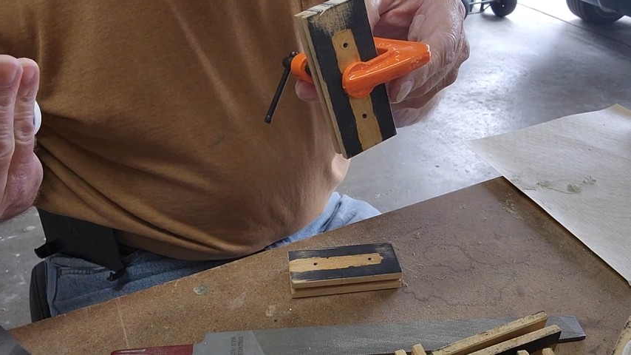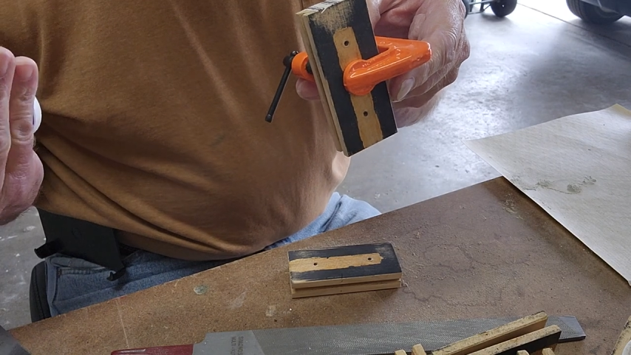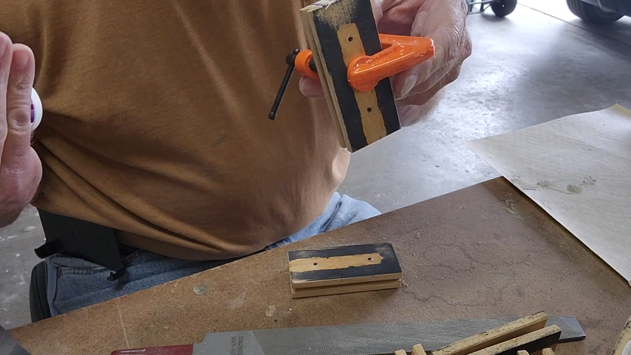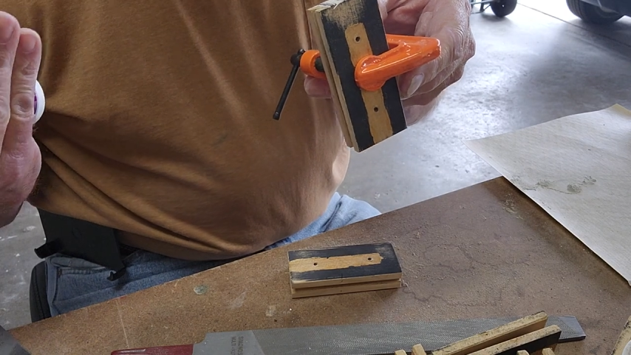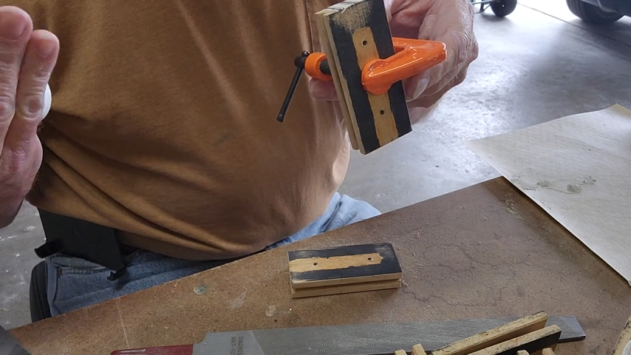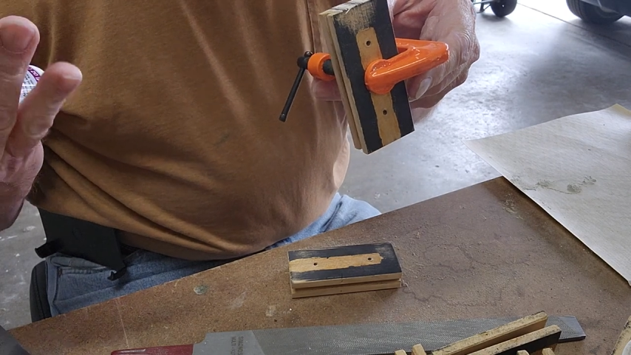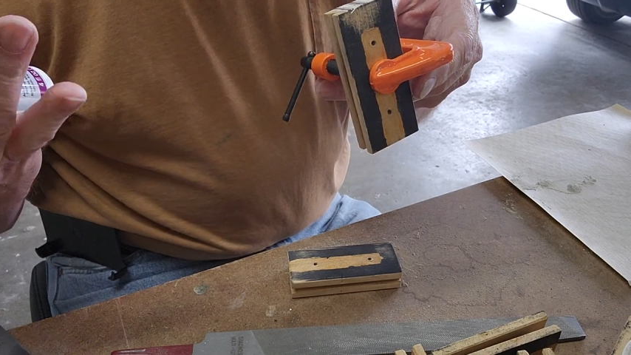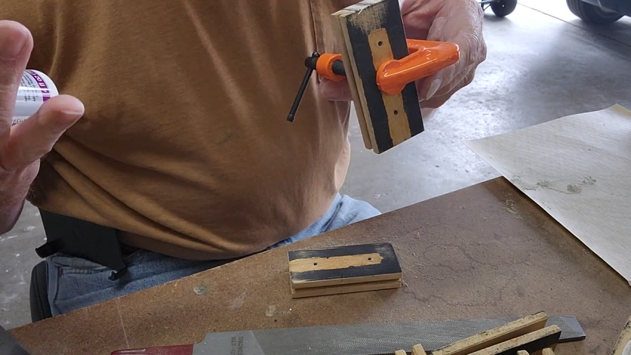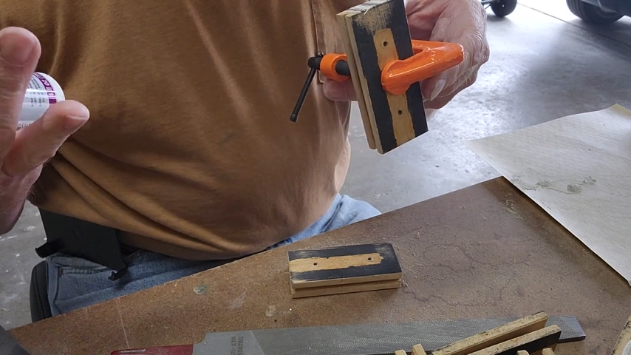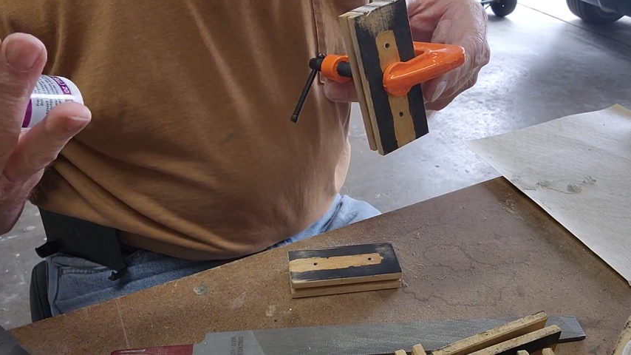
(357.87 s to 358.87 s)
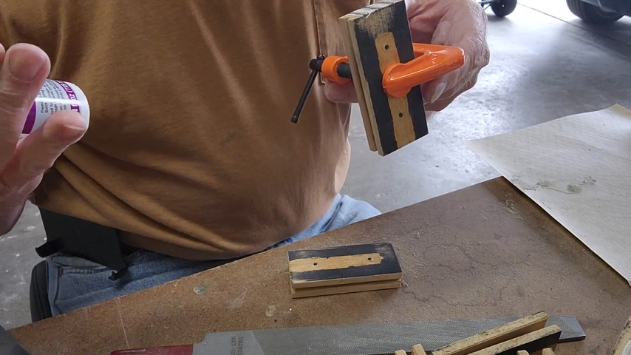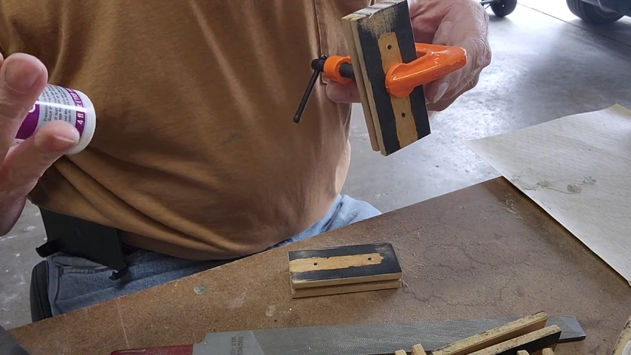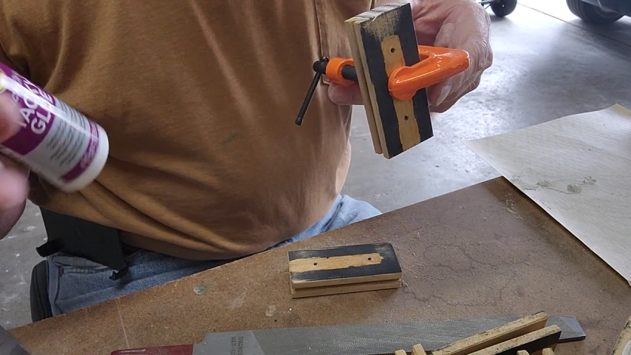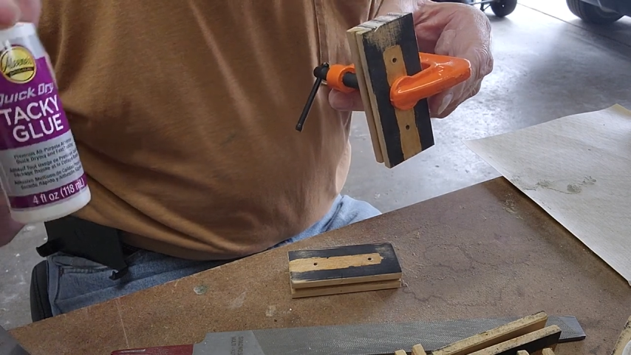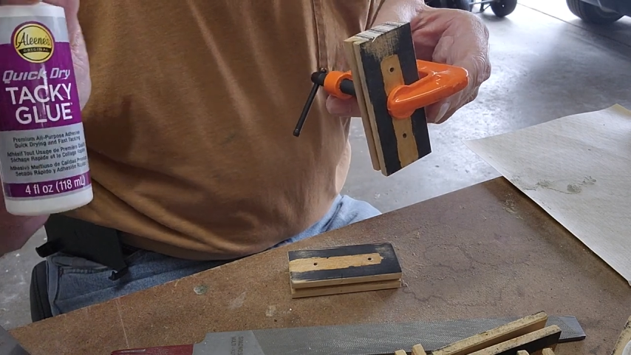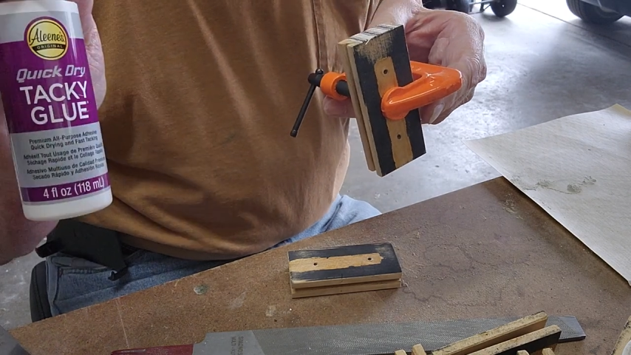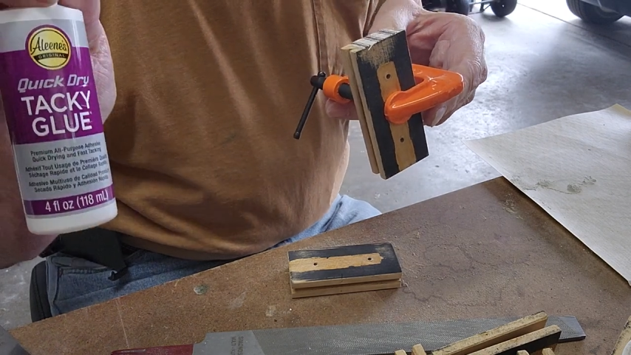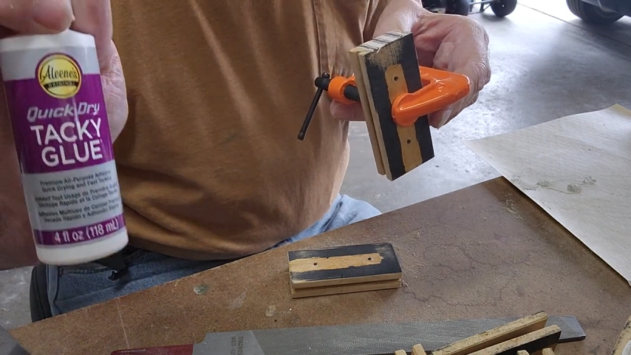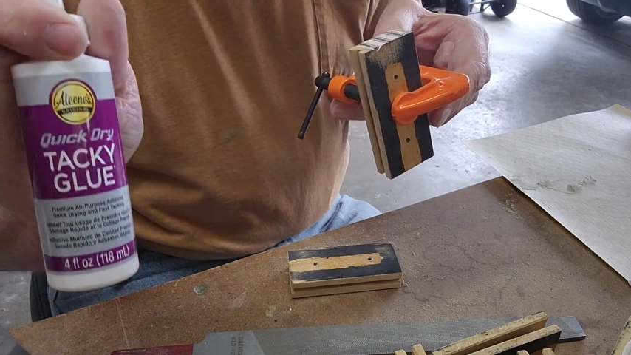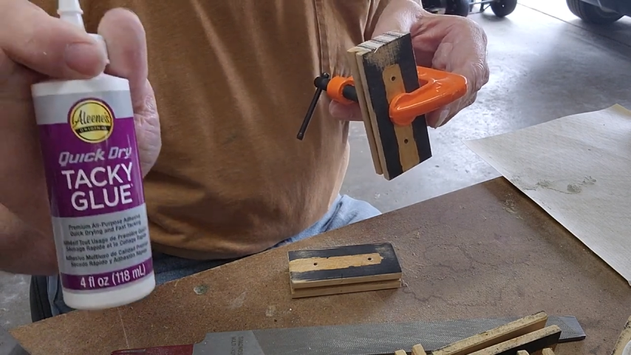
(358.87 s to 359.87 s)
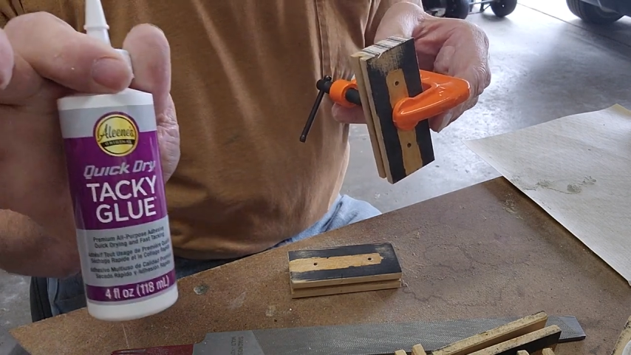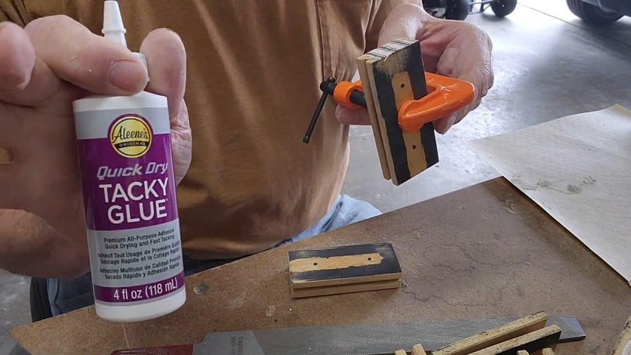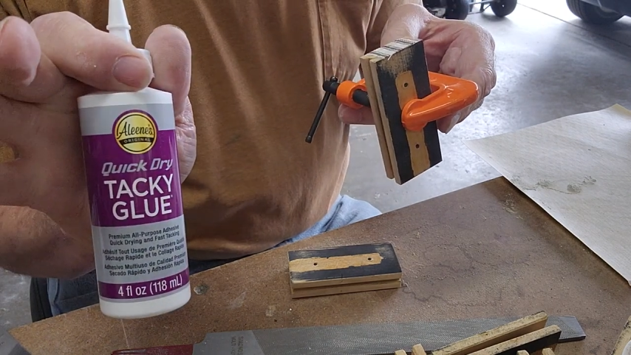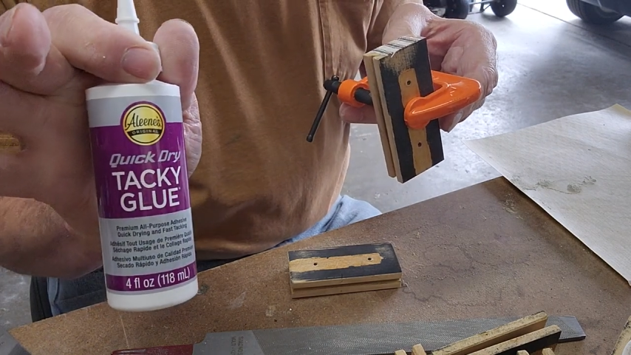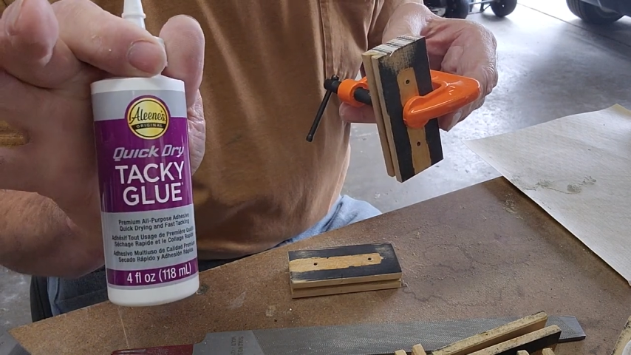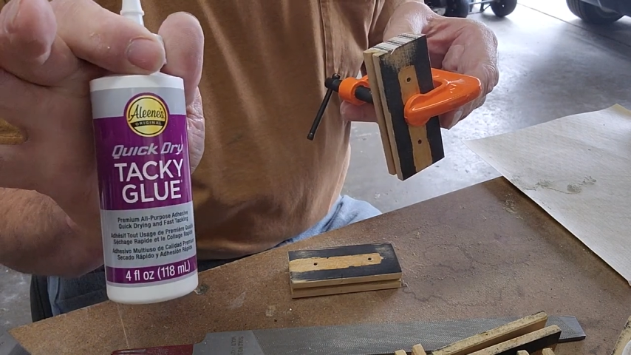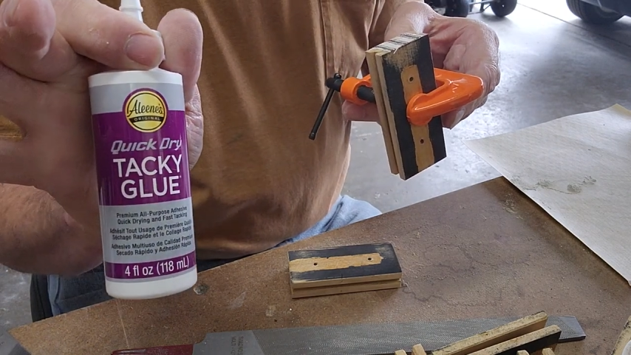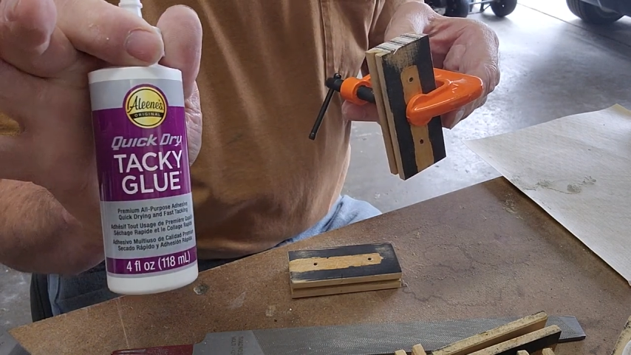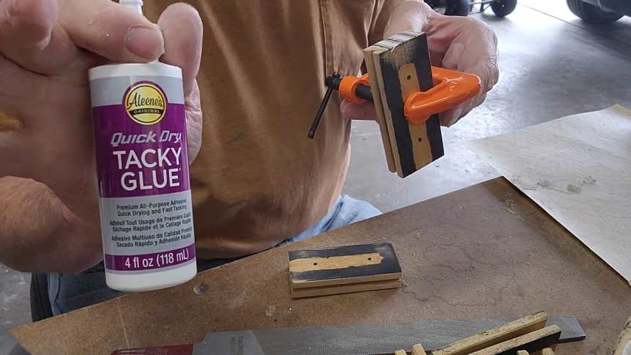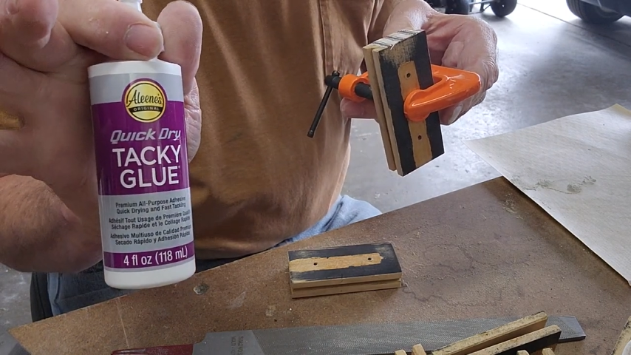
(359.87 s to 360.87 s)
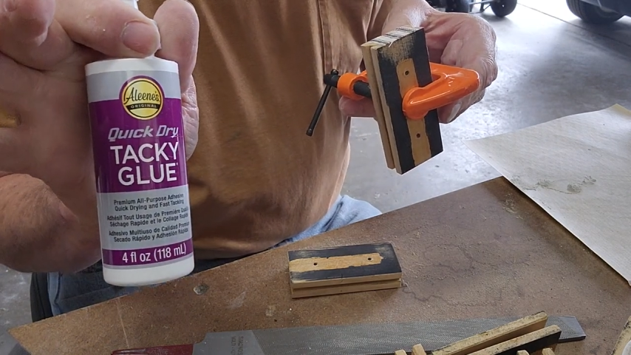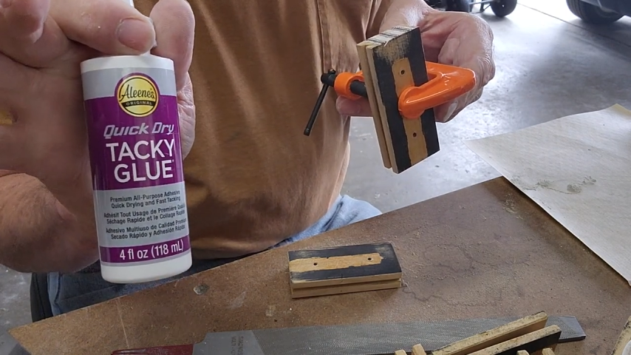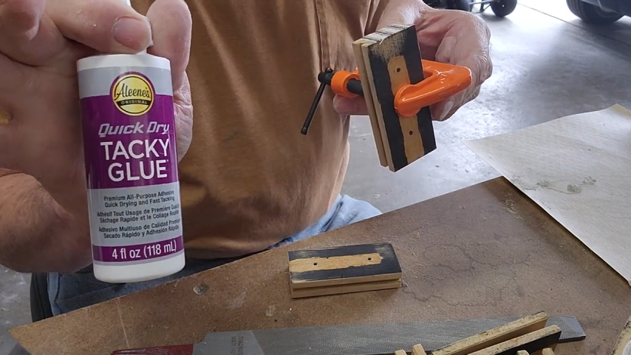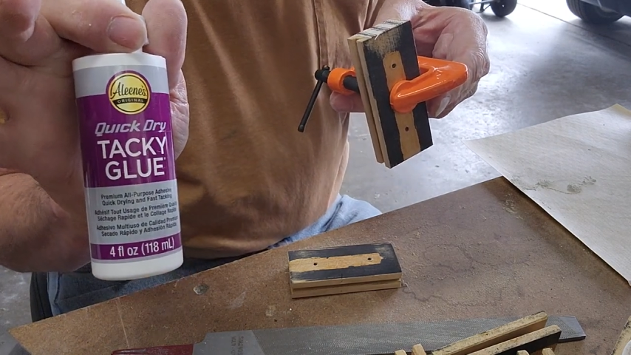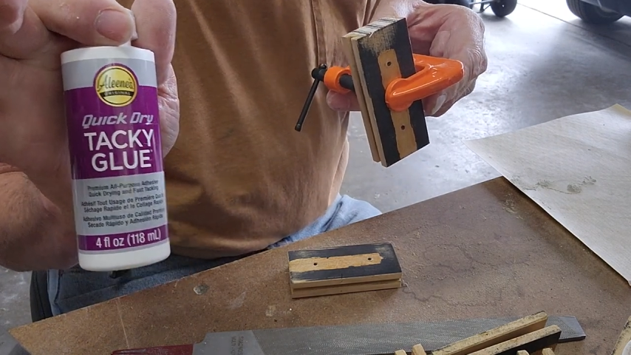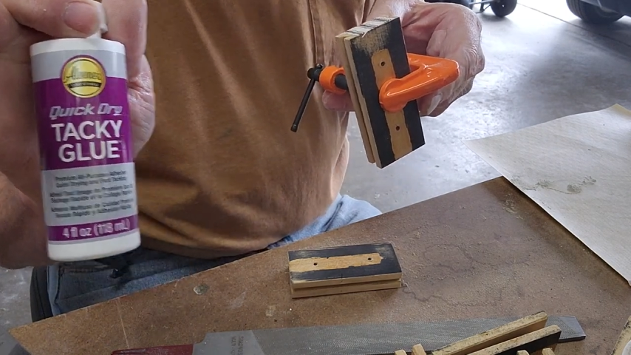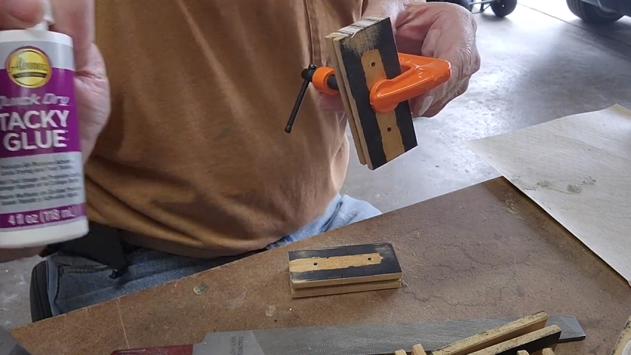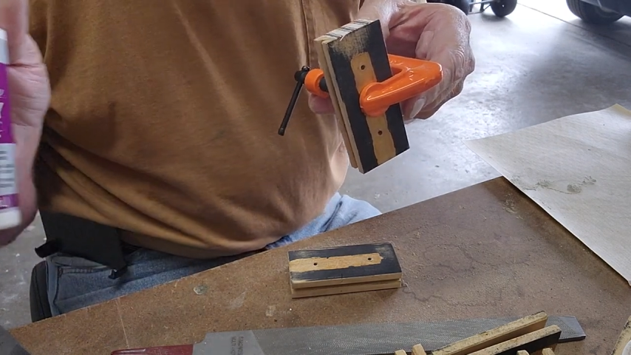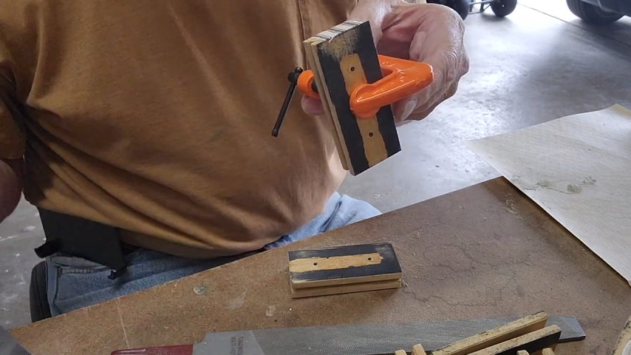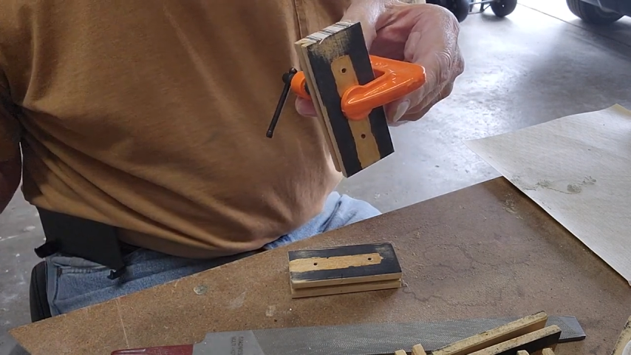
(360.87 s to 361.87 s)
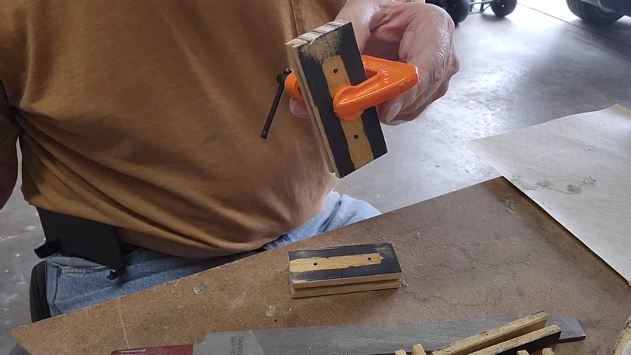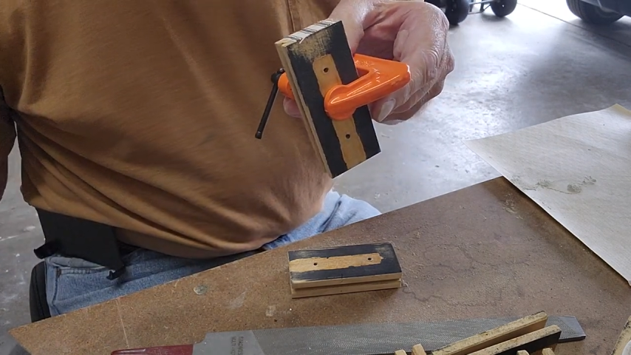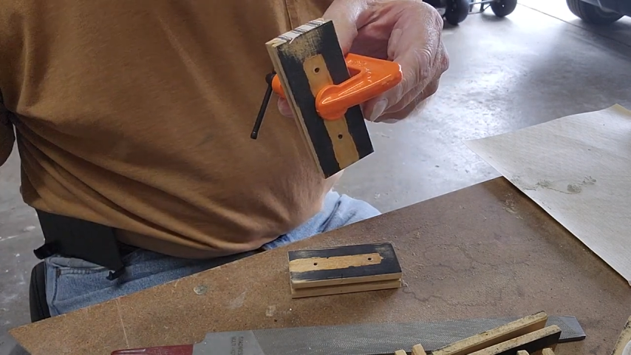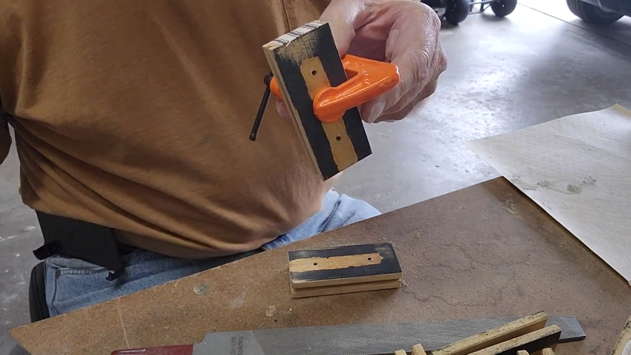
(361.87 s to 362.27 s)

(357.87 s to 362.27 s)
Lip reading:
(no speaker visible)